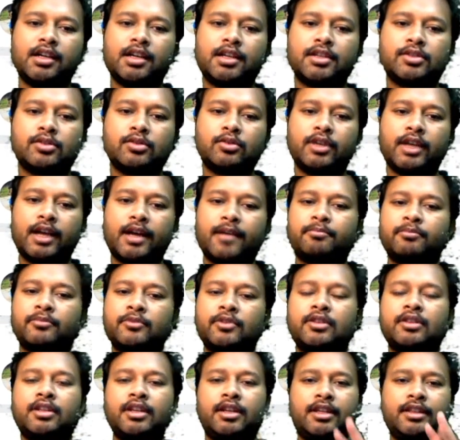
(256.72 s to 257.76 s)
So yeah,
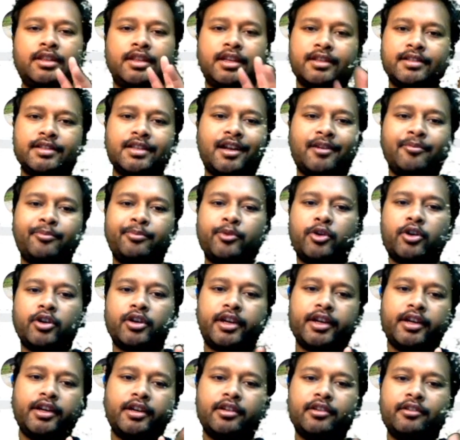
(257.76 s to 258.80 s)
three things are
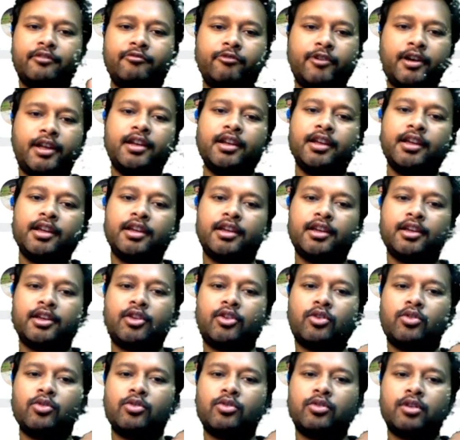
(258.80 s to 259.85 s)
important. One,
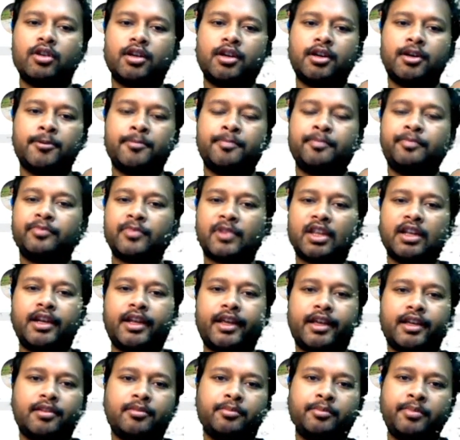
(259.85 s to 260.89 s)
your
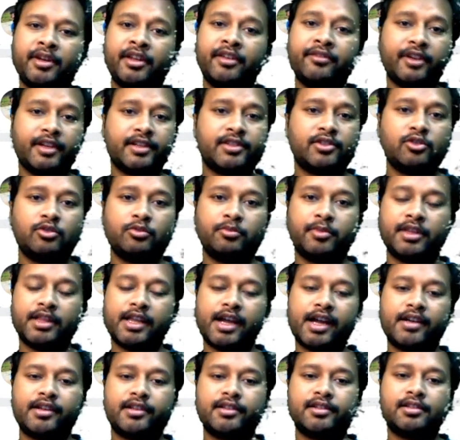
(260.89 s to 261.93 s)
like brief resume,
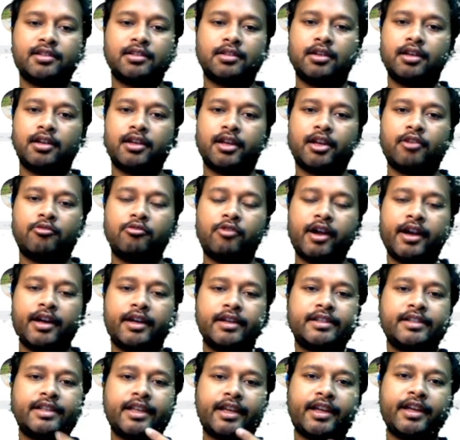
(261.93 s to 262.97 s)
that is required.
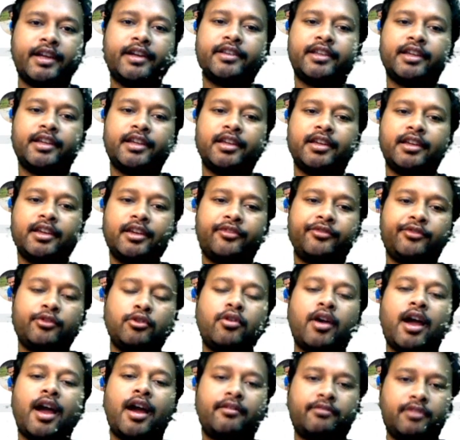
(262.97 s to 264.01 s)
Second thing, if you
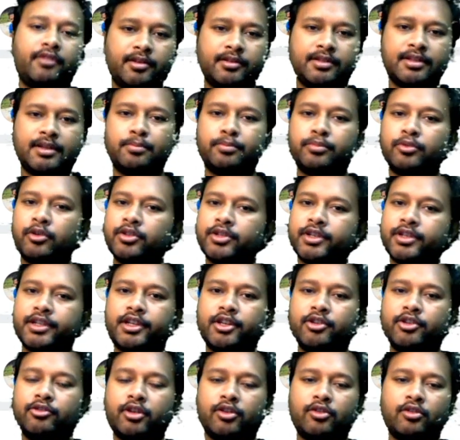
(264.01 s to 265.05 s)
have done some project
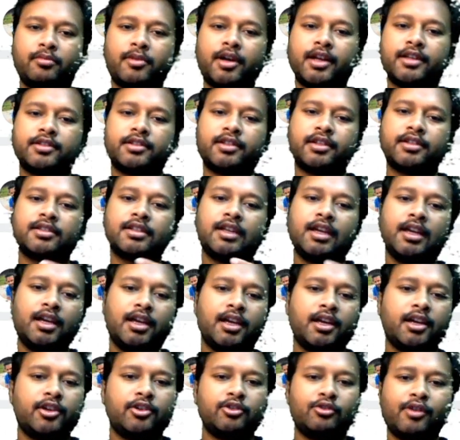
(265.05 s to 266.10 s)
during your master's,
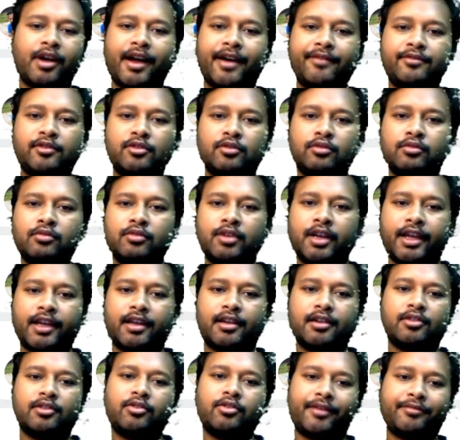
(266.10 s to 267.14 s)
you have
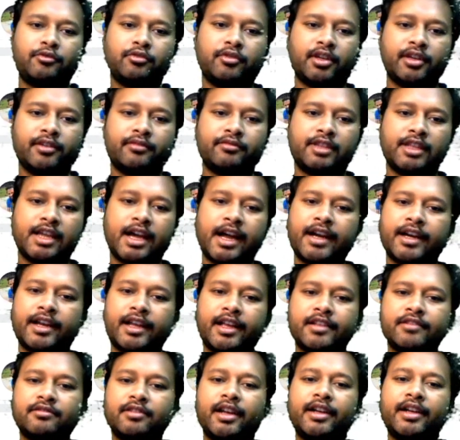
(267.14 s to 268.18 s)
to give that
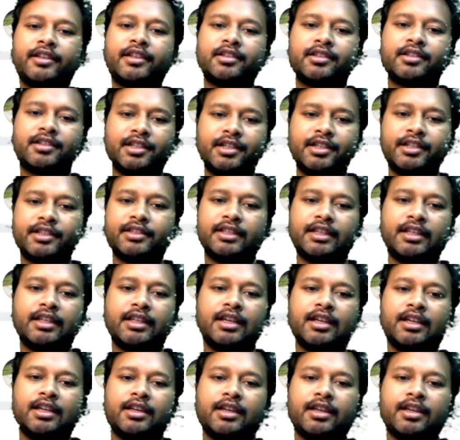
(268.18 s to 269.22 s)
as well. And the third thing
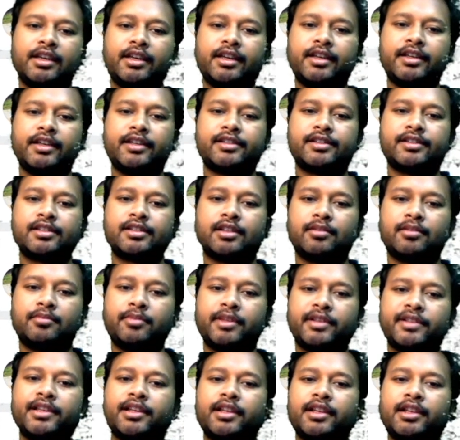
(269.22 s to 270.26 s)
is
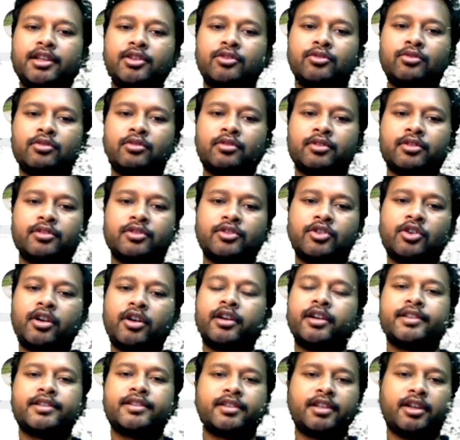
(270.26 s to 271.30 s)
basically your
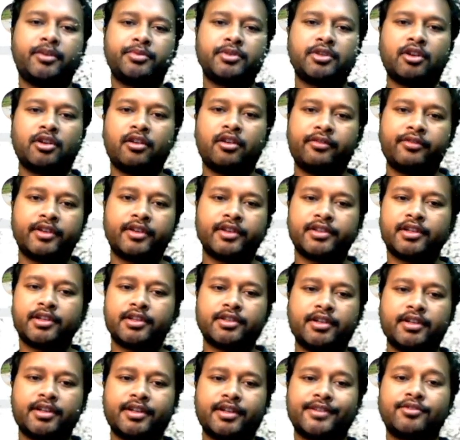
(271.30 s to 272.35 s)
short description of research
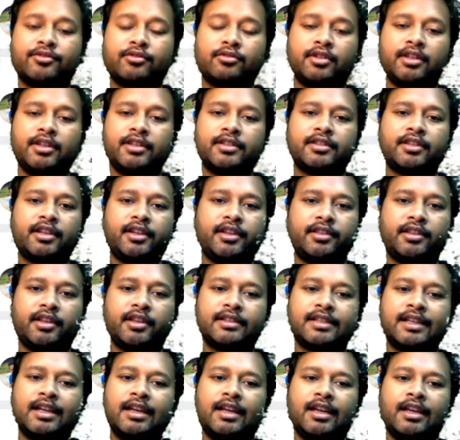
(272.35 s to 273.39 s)
interest. So these three
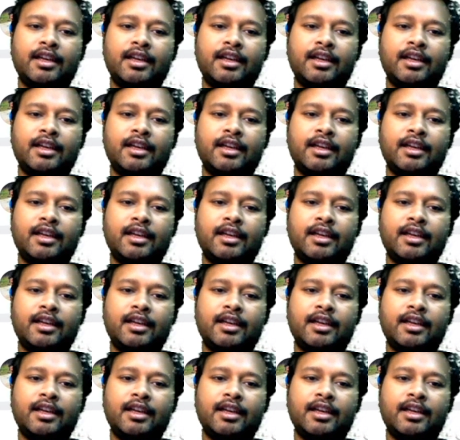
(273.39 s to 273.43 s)
things.